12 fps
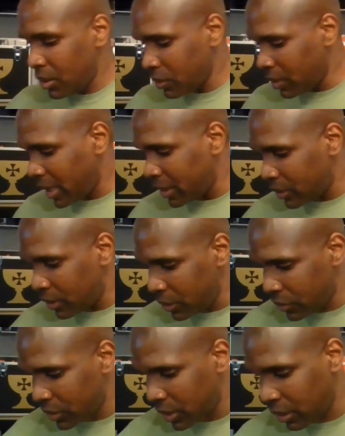So nice
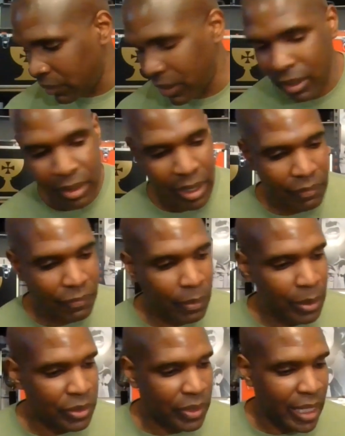addition there on that
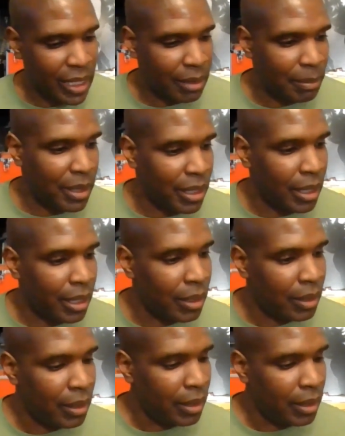four-track EP.